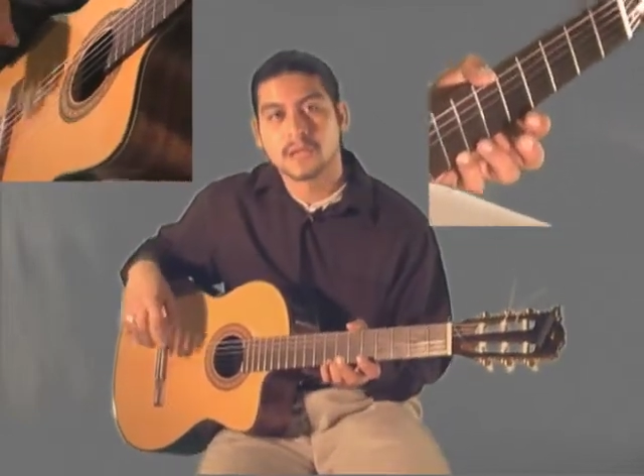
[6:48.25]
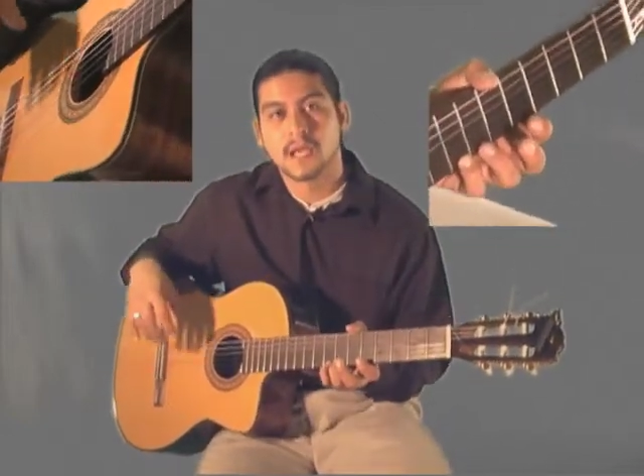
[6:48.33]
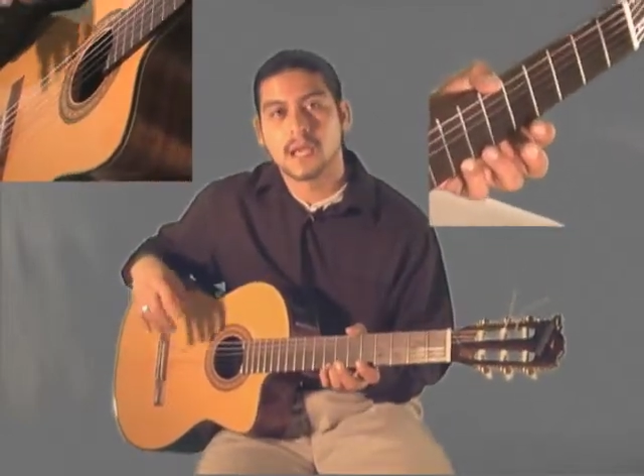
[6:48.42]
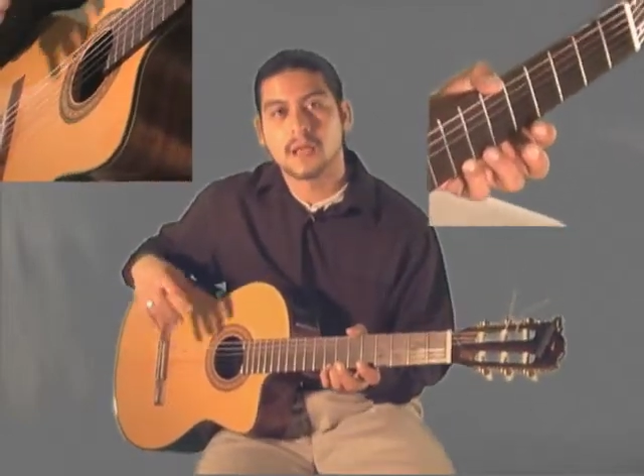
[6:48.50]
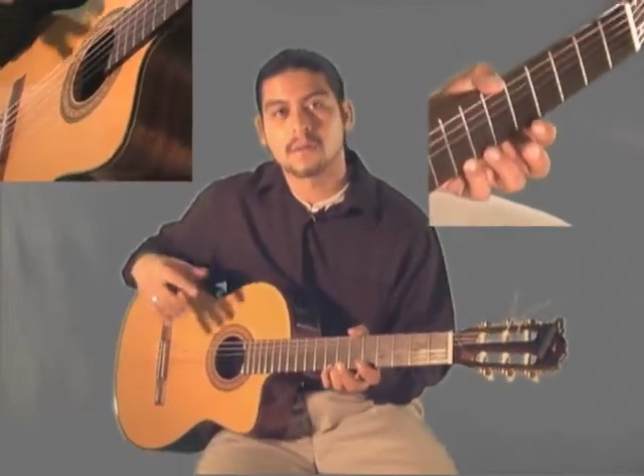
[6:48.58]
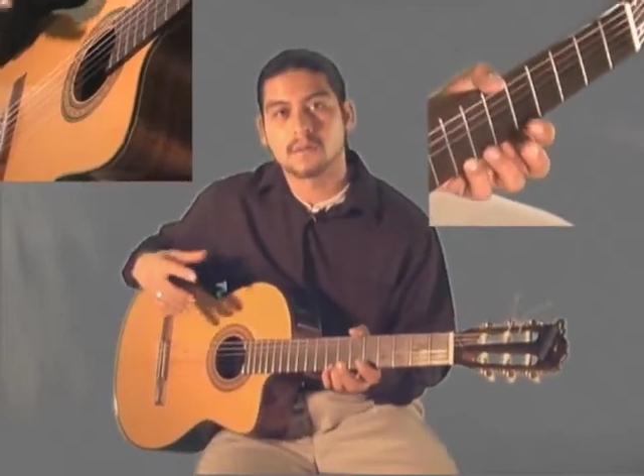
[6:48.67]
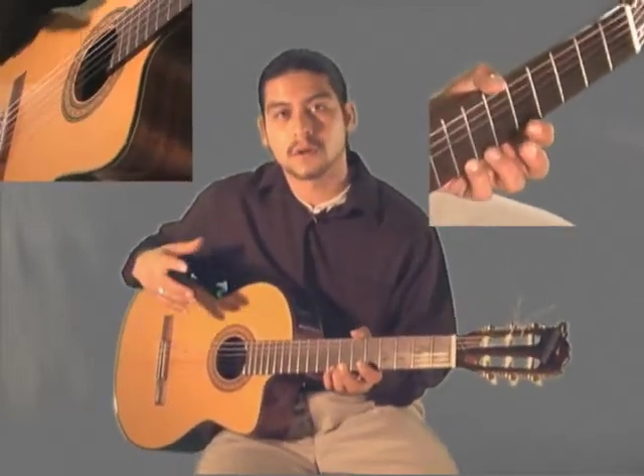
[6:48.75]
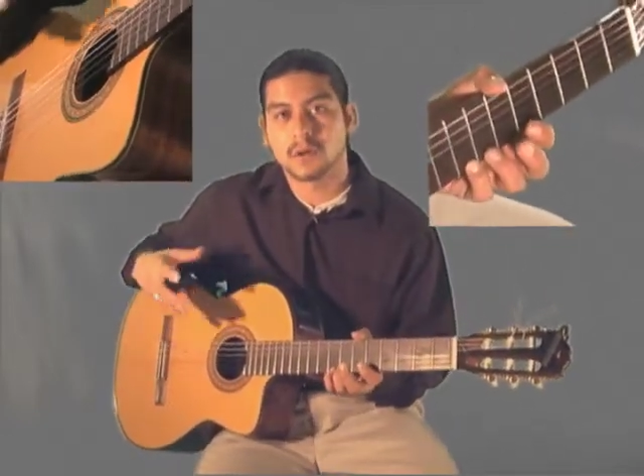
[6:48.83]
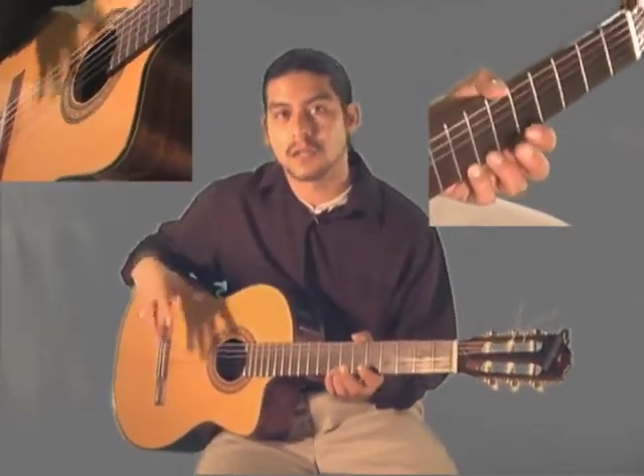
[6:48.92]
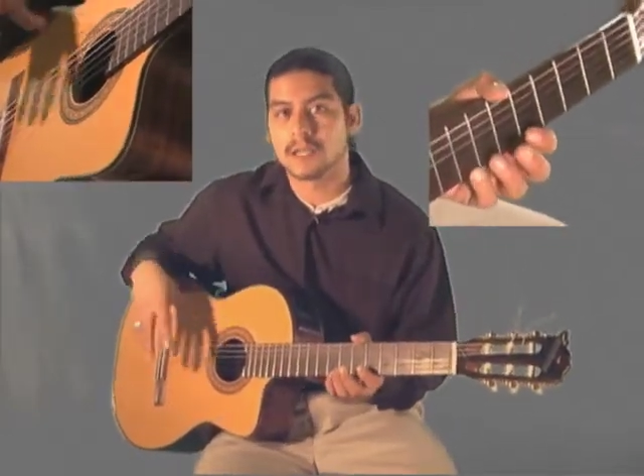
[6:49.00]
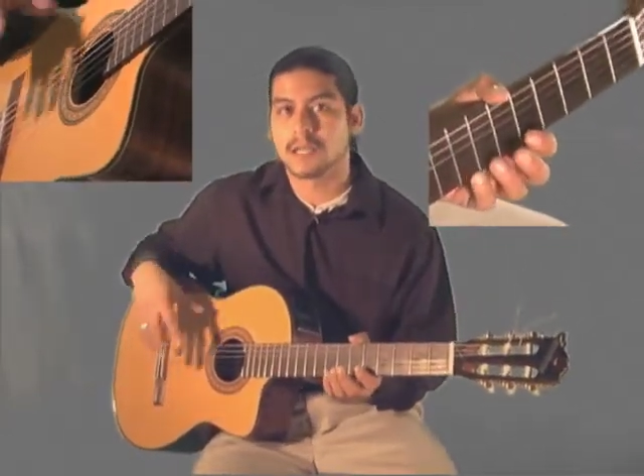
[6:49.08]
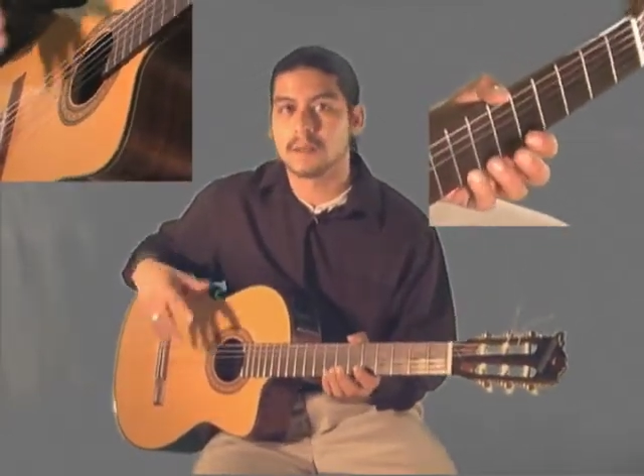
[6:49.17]
and we're
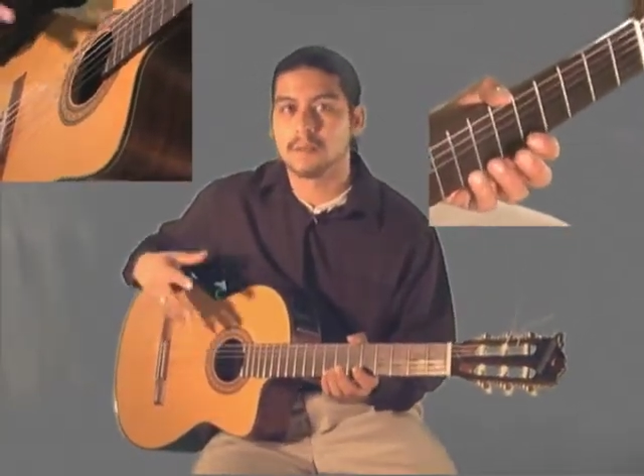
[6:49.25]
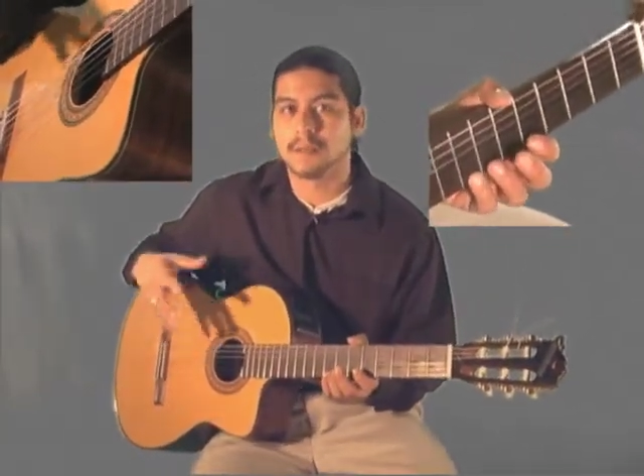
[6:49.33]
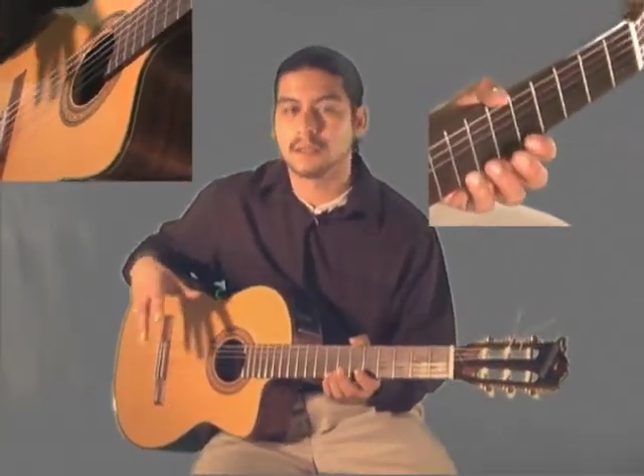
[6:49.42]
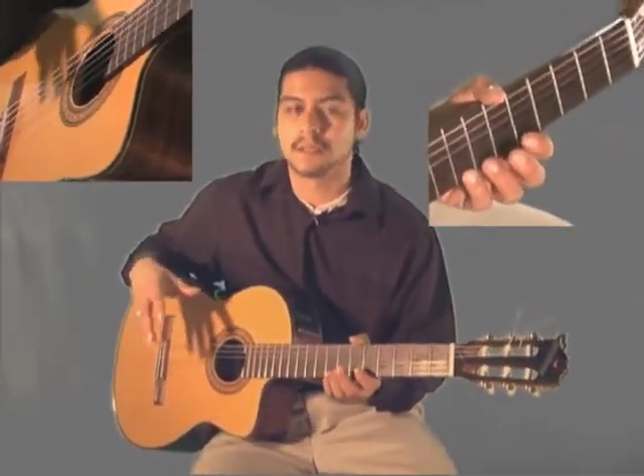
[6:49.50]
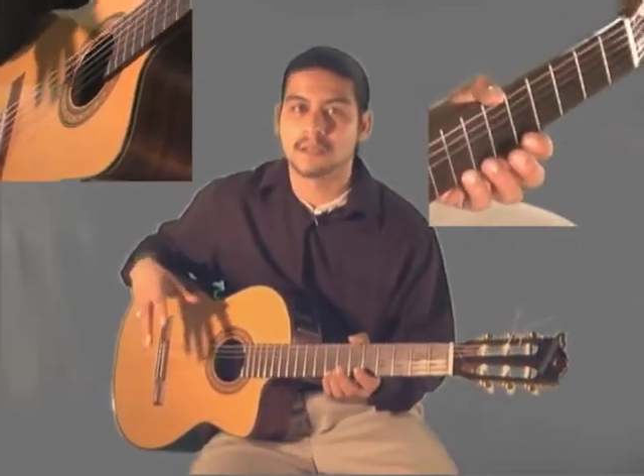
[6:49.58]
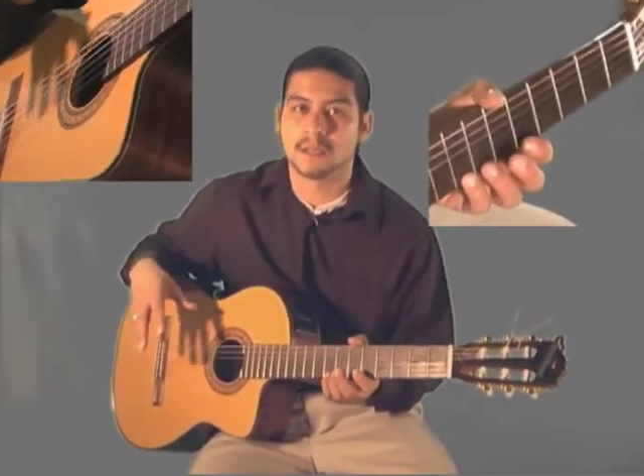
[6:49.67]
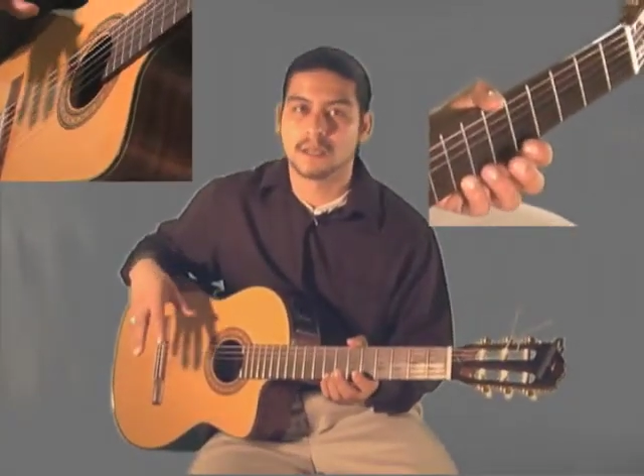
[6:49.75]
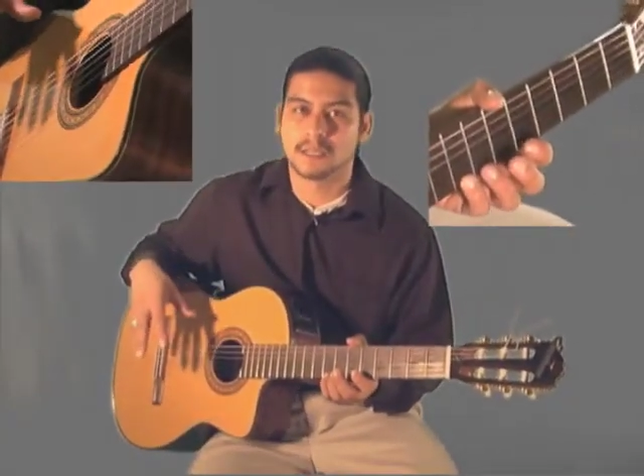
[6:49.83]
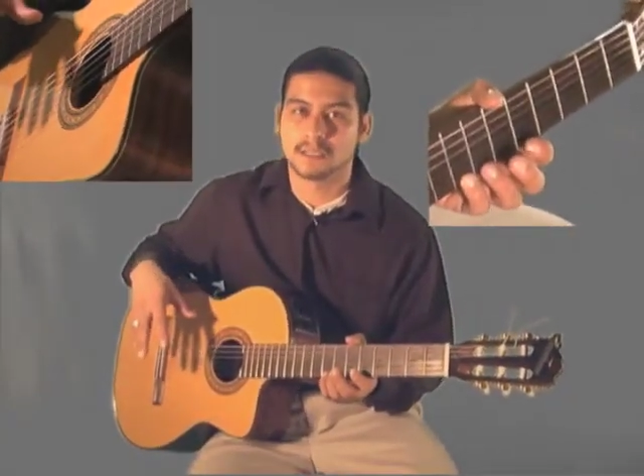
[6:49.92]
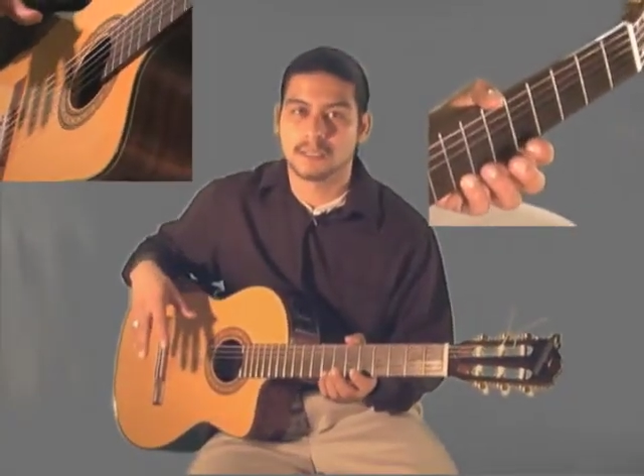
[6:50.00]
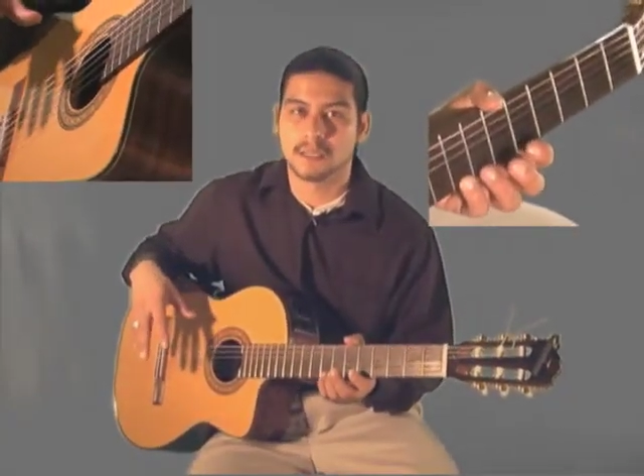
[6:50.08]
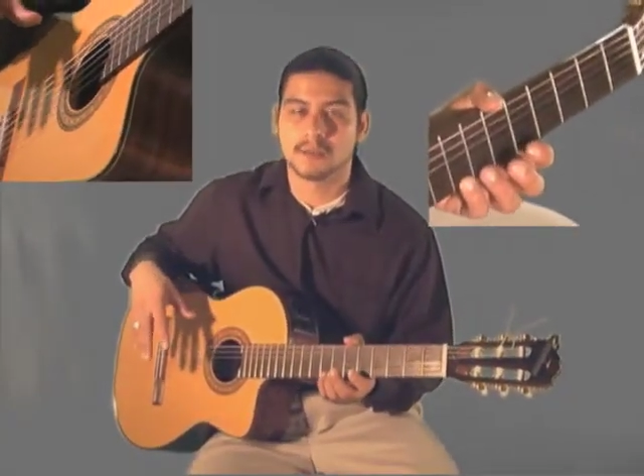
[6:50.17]
calling it a pentatonic
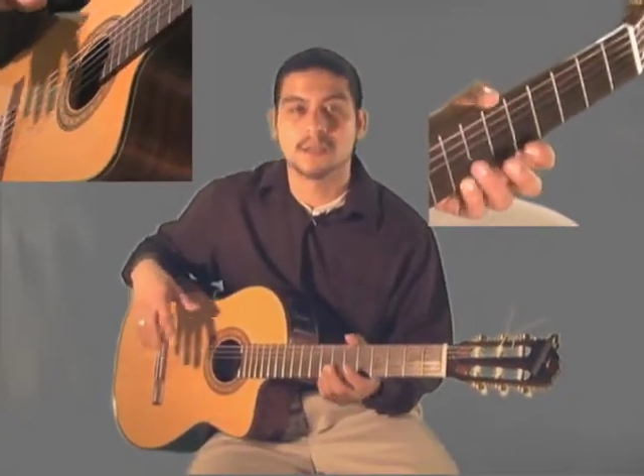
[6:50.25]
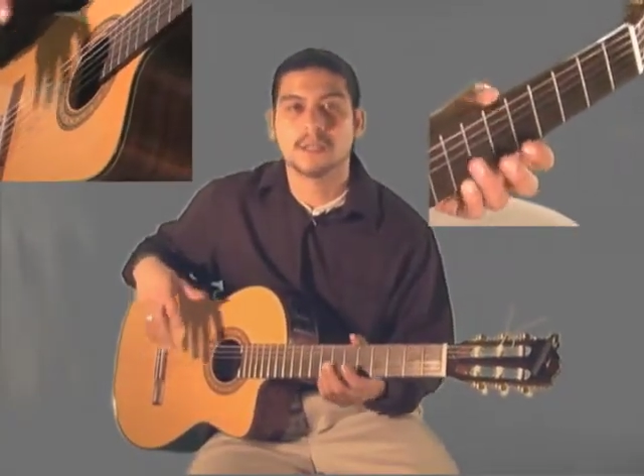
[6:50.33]
scale.